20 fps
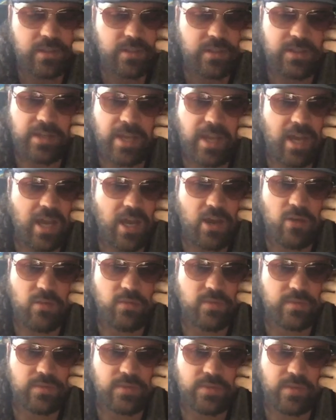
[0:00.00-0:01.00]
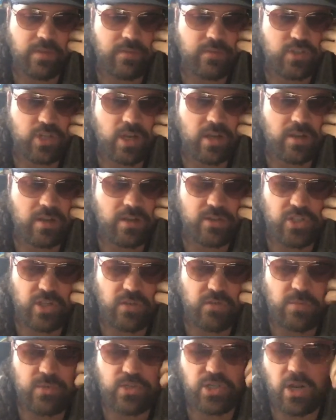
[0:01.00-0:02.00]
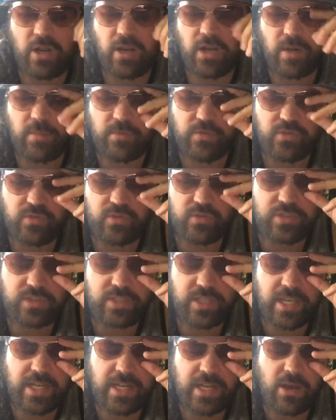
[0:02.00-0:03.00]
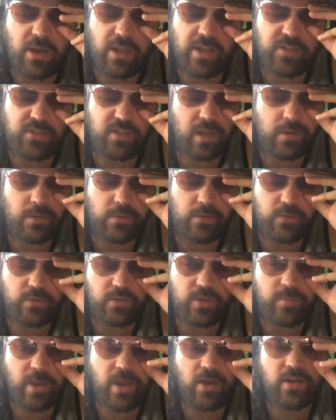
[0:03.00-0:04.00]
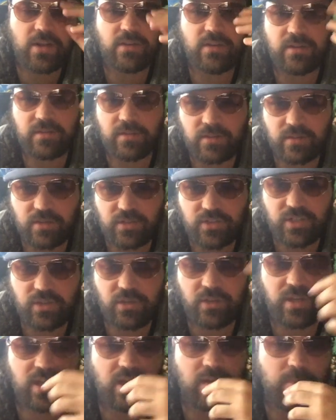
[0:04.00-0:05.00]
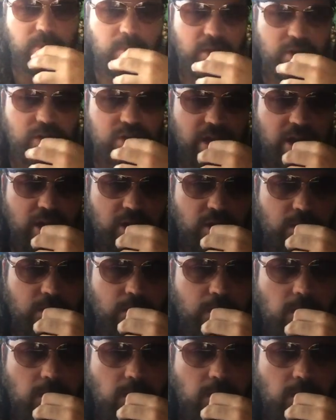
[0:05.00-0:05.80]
Now of John Carpenter's Christine. Now, like I said, I reviewed about it. You should look it up on my channel.